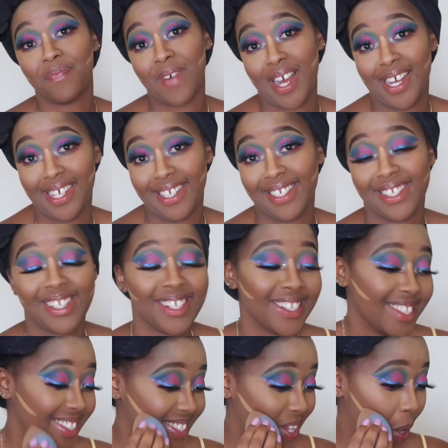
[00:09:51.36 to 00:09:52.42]
man,
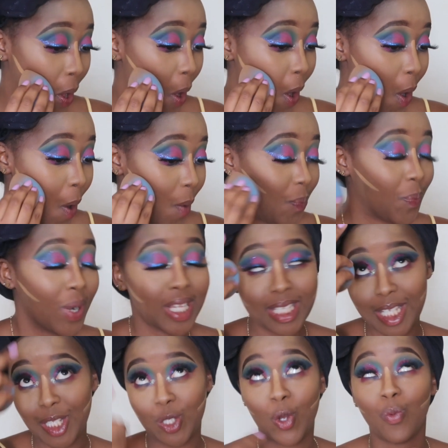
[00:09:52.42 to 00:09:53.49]
bless
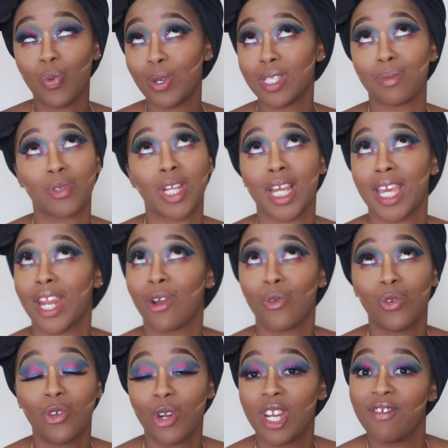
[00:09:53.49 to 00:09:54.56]
his soul, because I'm trying to get a
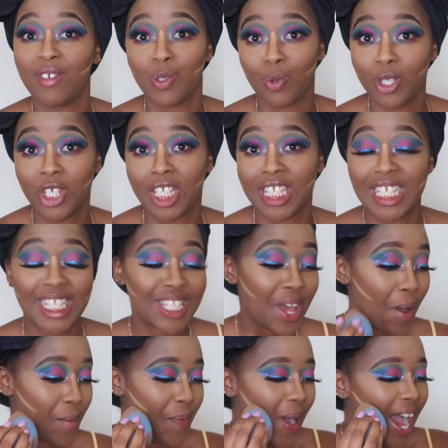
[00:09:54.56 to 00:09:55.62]
good grade if he's watching this.
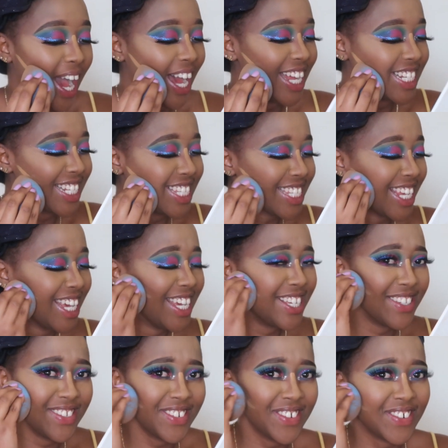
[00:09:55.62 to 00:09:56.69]
But
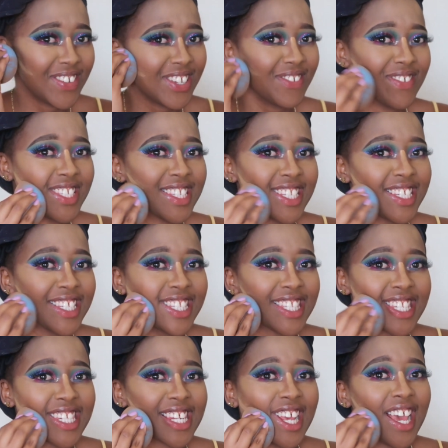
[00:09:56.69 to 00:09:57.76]
you know, it was
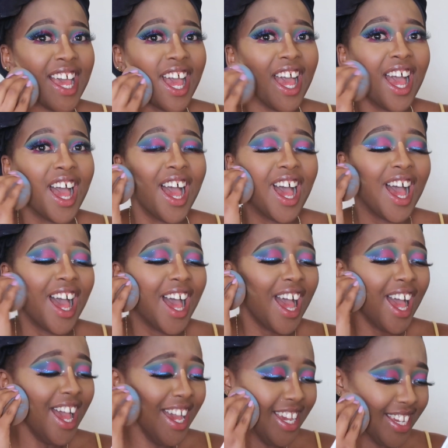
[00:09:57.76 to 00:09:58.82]
just,
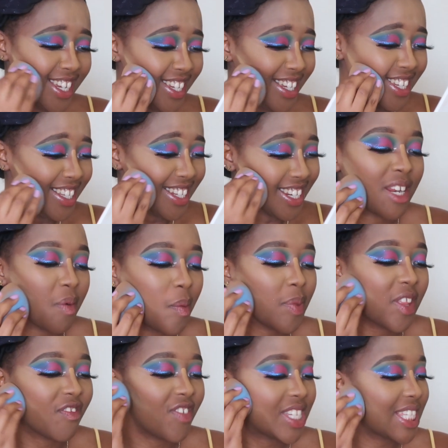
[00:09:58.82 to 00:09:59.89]
I remember
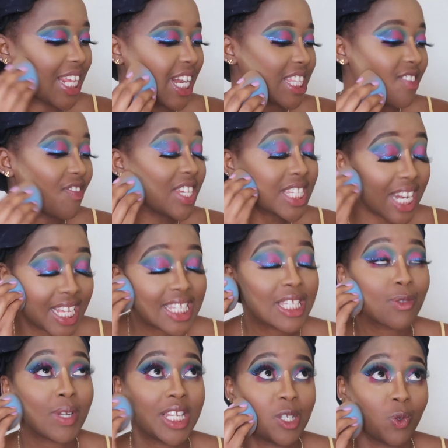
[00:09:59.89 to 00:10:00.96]
the first class. The first class
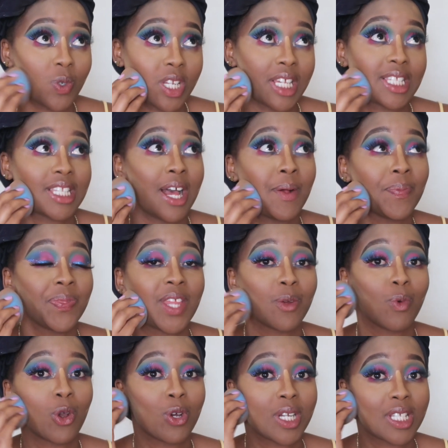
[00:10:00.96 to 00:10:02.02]
is when he told us
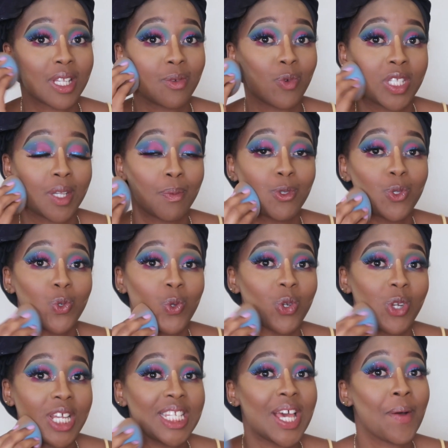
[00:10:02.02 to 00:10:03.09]
that we're supposed to
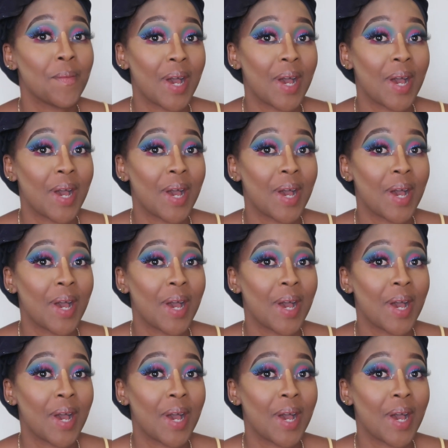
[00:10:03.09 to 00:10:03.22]
create a